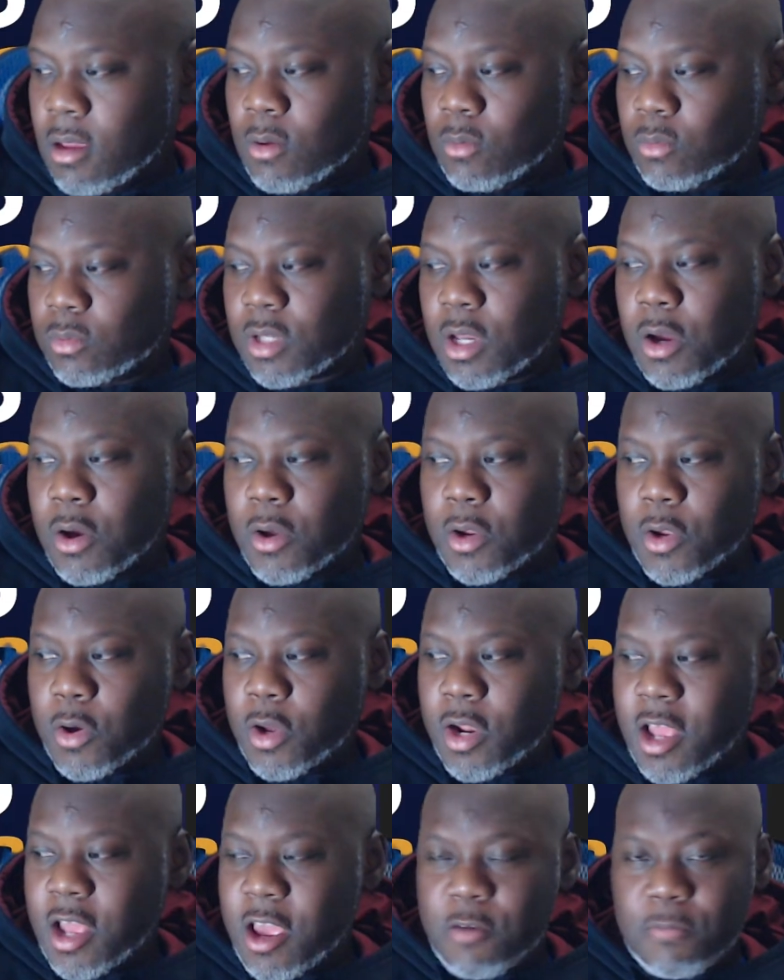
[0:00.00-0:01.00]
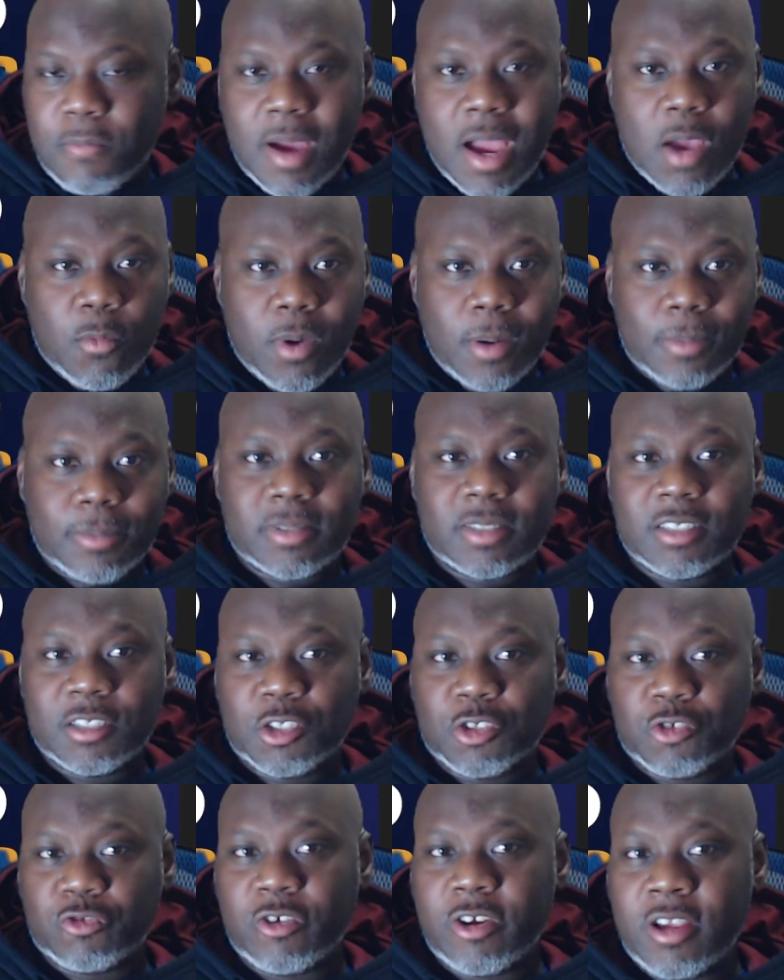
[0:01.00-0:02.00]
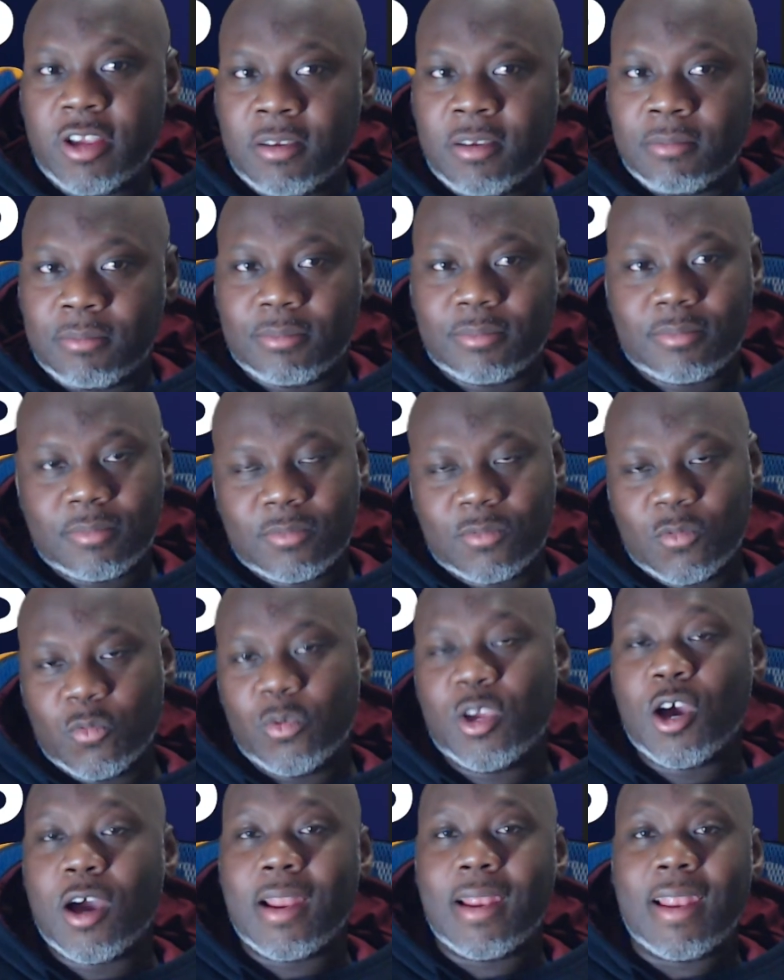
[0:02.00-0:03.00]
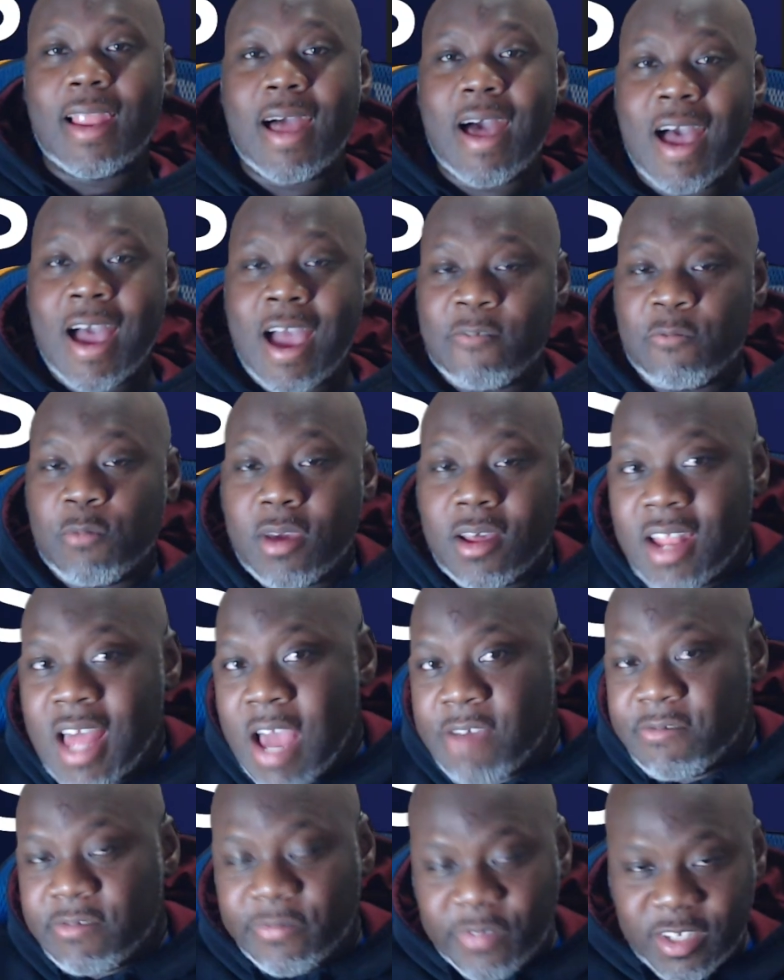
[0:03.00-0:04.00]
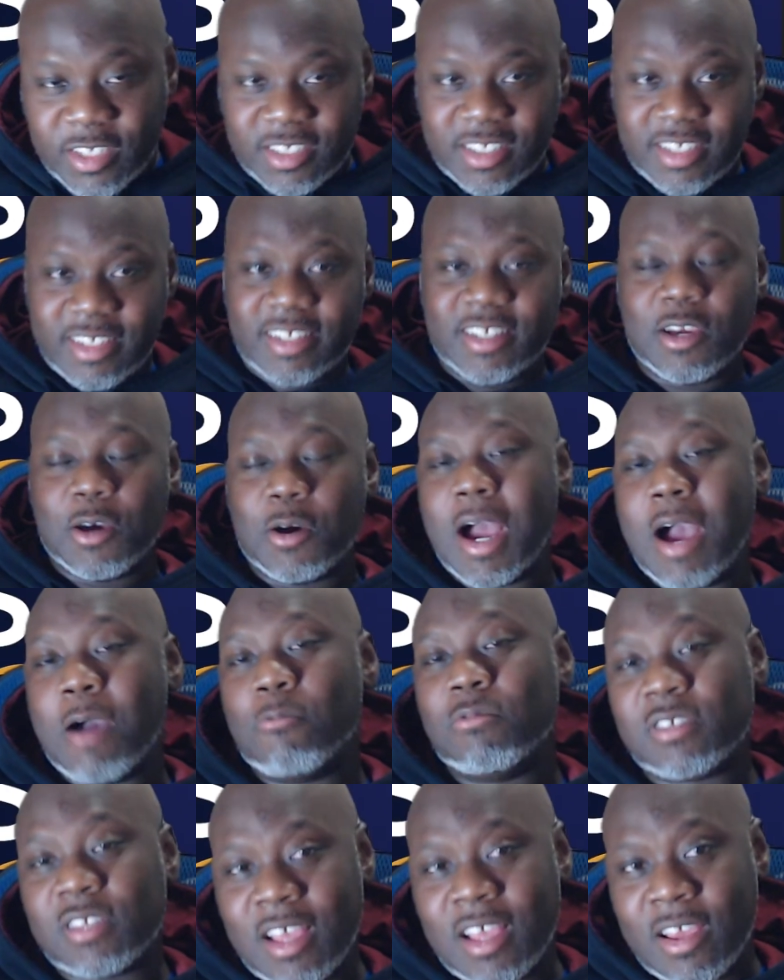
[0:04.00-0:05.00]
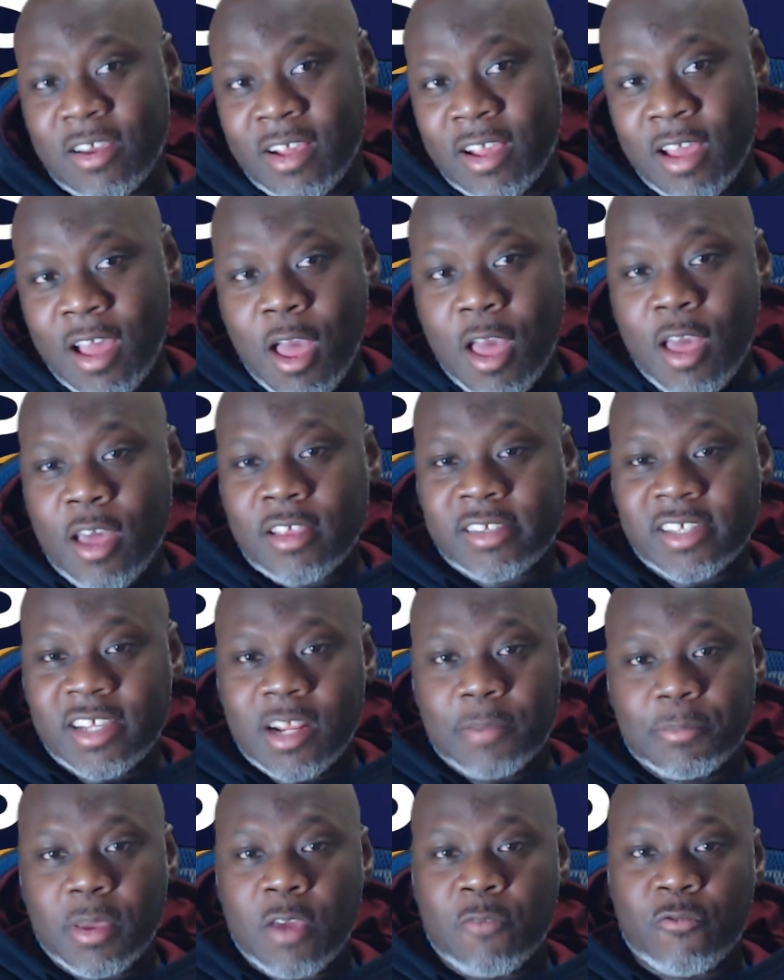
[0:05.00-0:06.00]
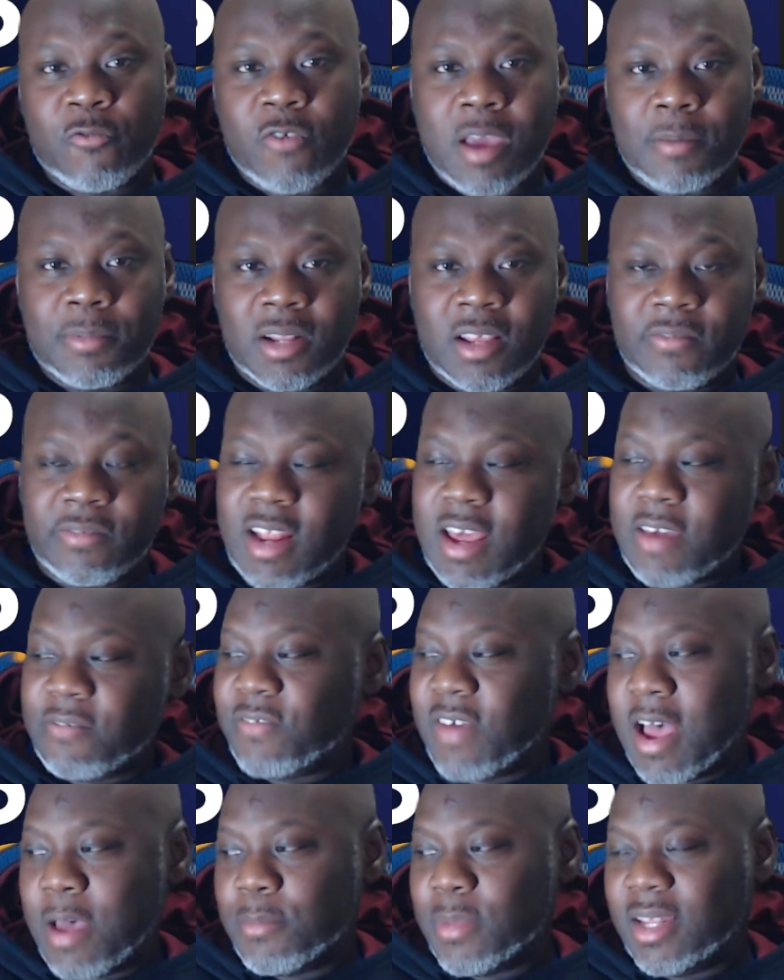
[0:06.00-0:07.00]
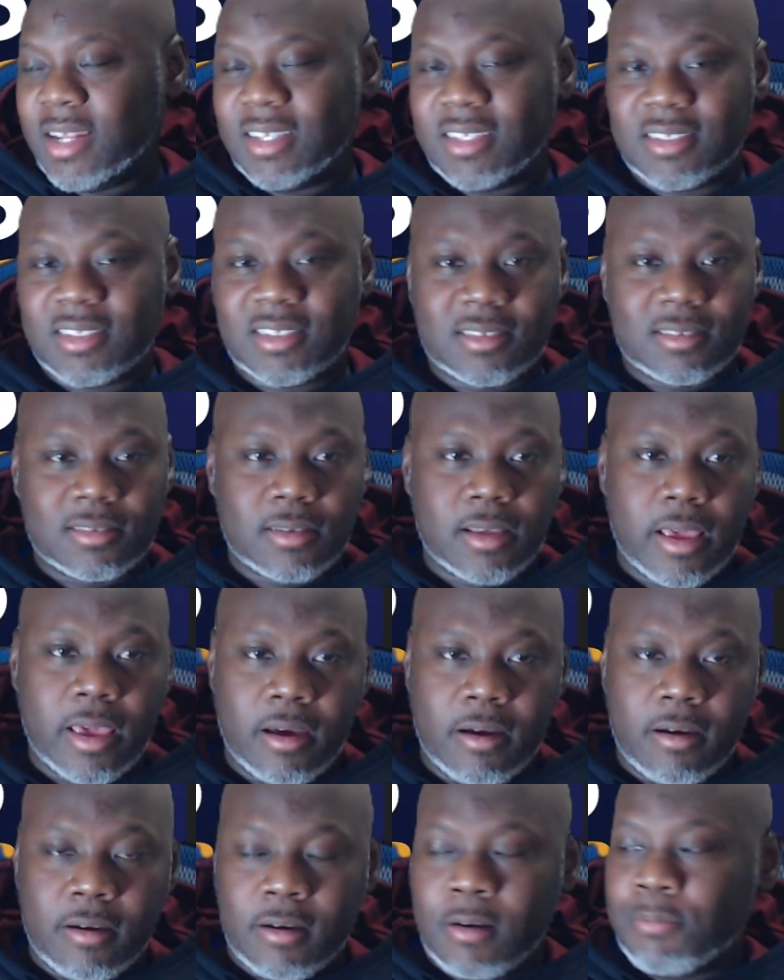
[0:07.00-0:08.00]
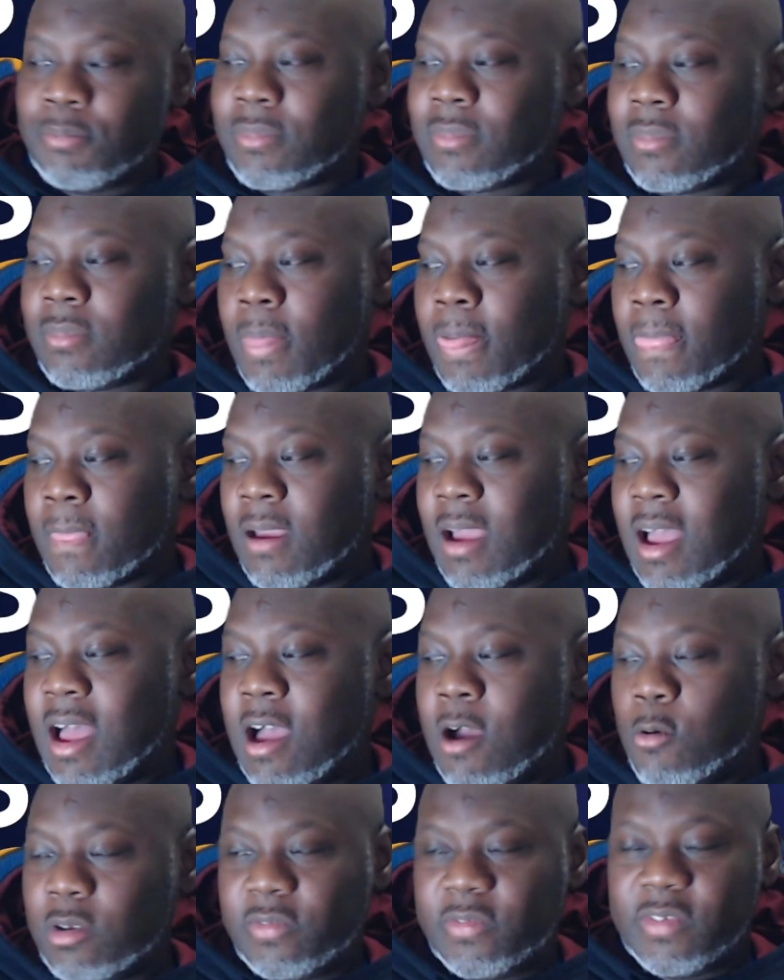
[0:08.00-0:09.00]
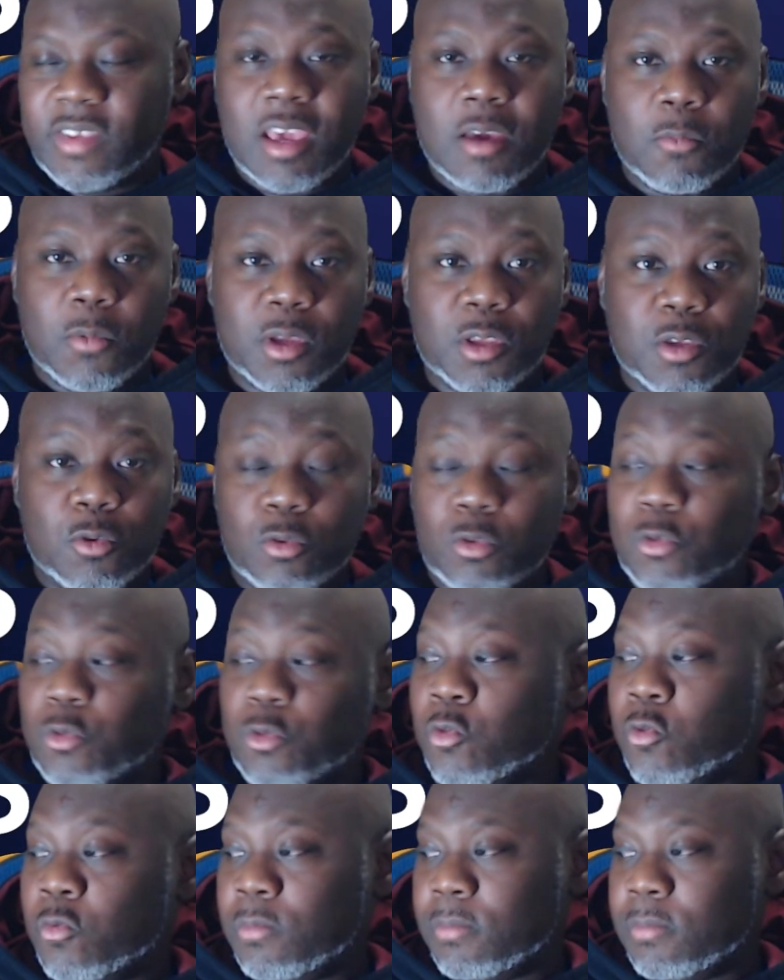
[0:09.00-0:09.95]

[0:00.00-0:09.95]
Going on, everybody? Welcome to the stream. We are live. We are live officially. Yo, I was sitting up here rambling for like 5 minutes, and I always forget with YouTube,